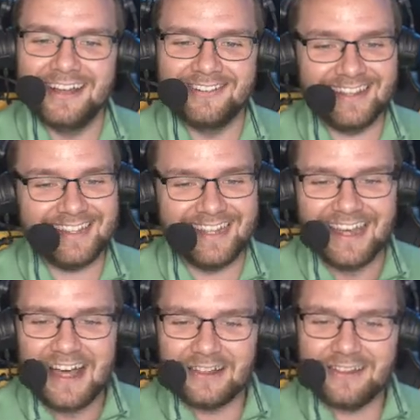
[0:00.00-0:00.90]
really
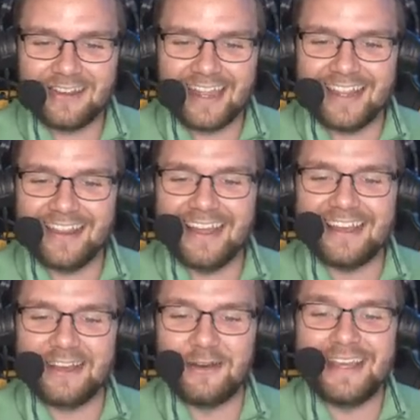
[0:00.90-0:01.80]
looking like
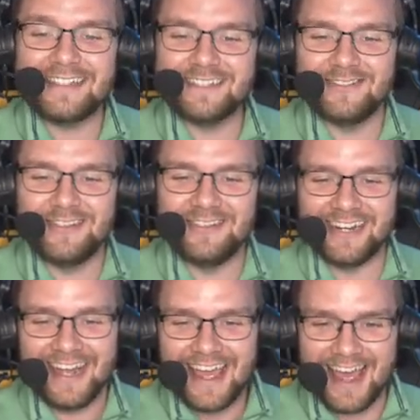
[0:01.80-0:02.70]
a cohesive unit
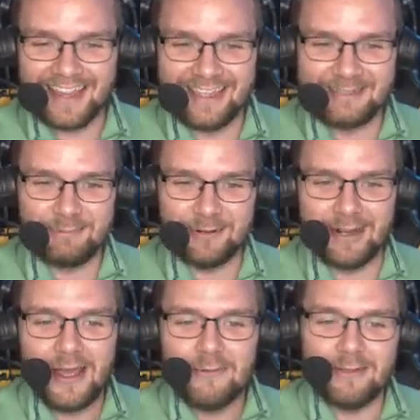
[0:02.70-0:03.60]
at this point,
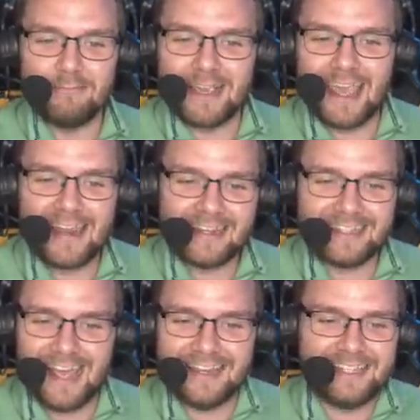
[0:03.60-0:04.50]
with mechanics
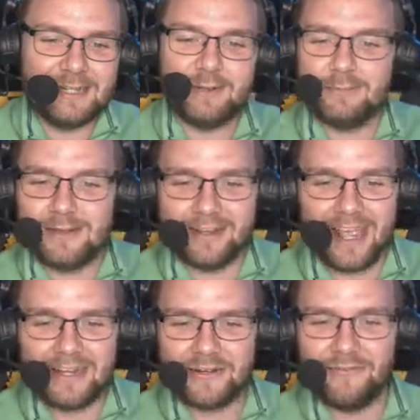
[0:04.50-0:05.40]
and team
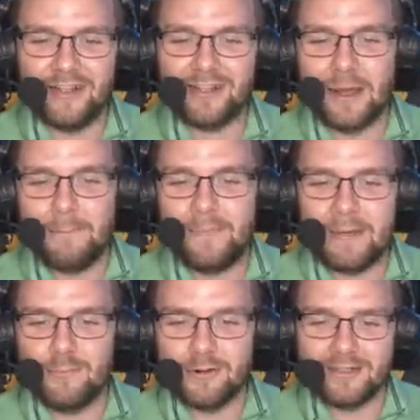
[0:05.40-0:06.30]
communication feeling a bit
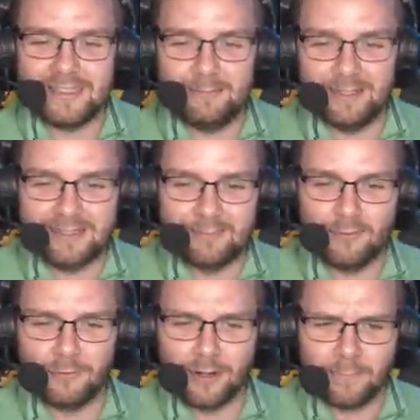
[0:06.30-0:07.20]
more seamless than
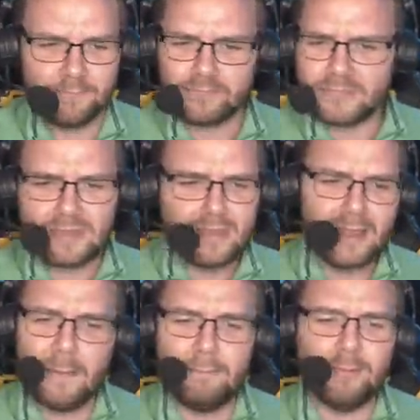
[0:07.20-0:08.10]
before.
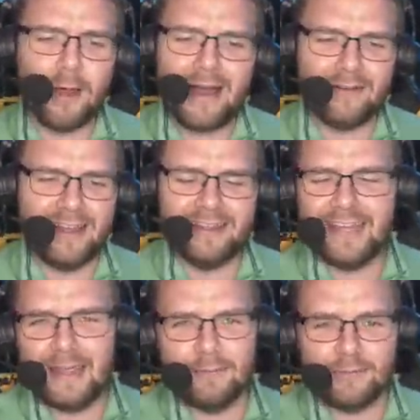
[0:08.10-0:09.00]
A blowout in
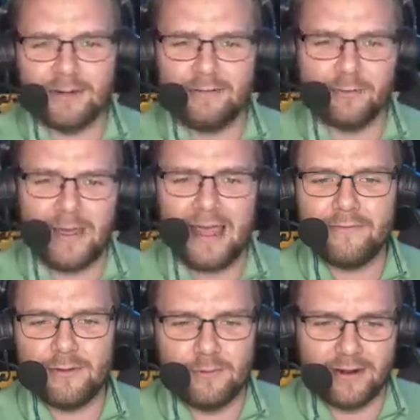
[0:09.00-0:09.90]
Game 3 from
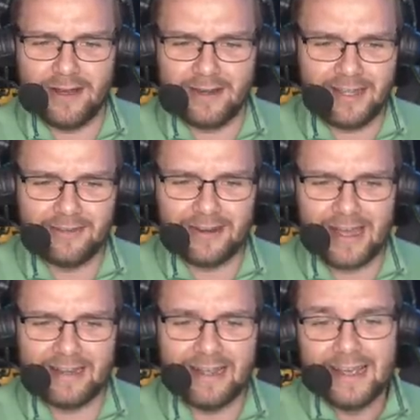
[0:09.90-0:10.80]
everyone on E
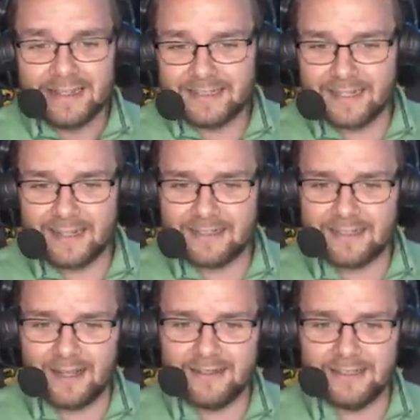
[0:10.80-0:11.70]
United send us
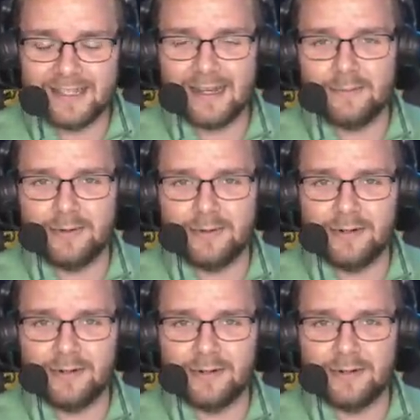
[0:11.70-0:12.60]
on to set number
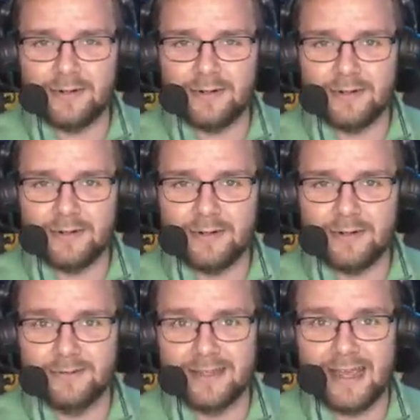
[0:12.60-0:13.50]
2 on Saturday
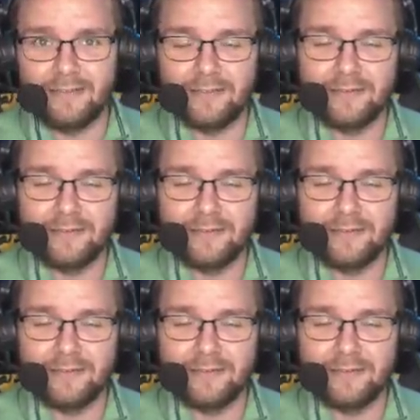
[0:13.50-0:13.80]
with Dave.